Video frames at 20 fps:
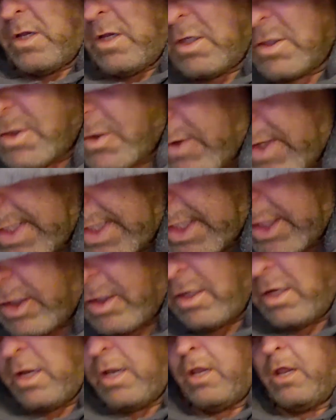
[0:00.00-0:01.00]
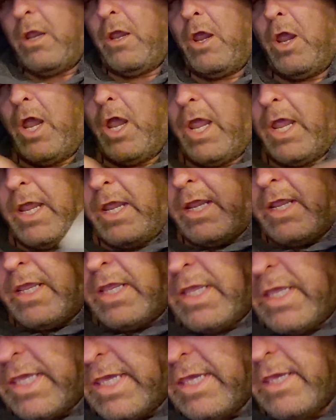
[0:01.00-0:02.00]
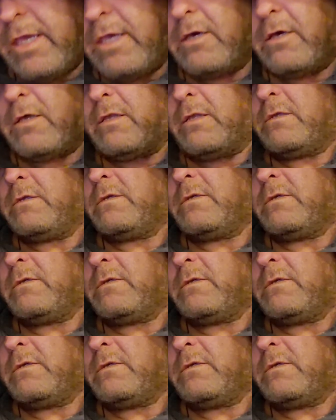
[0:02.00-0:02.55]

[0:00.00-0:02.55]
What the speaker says: So I can heal.